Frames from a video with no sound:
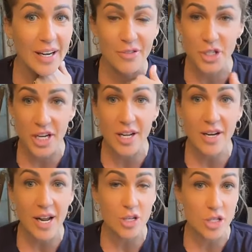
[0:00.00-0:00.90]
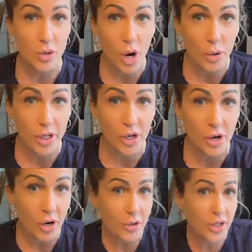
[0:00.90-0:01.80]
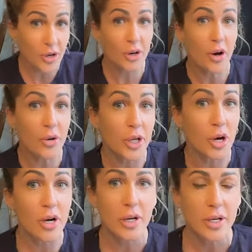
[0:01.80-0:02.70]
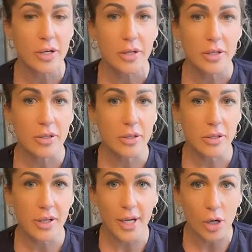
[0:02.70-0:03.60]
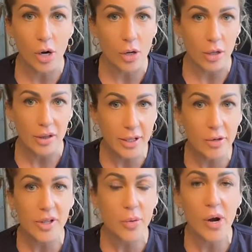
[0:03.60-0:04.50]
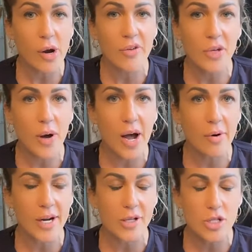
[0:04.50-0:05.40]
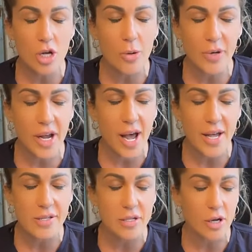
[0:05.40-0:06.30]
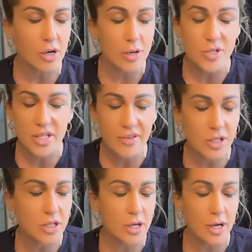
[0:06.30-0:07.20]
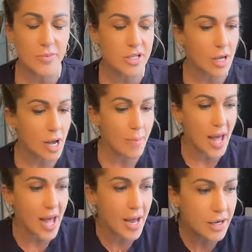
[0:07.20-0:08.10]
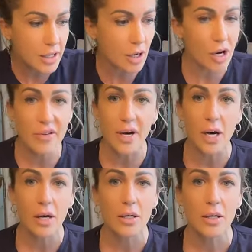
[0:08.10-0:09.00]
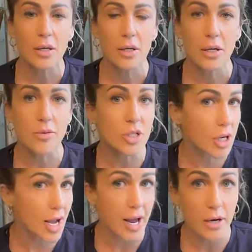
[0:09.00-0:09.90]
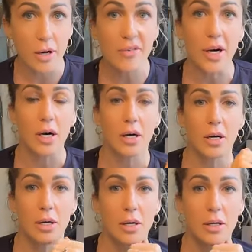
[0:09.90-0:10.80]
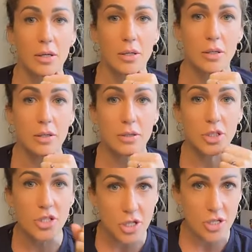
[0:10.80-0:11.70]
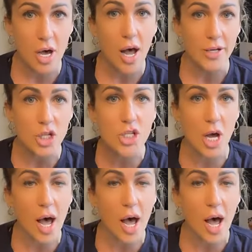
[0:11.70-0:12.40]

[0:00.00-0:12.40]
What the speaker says: And if you didn't and you're still holding on, let go. Literally wherever you are right now, just open your hands. Go, God, I'm just giving it to you. I'm handing it over. I'm just going to hand it over. Just decide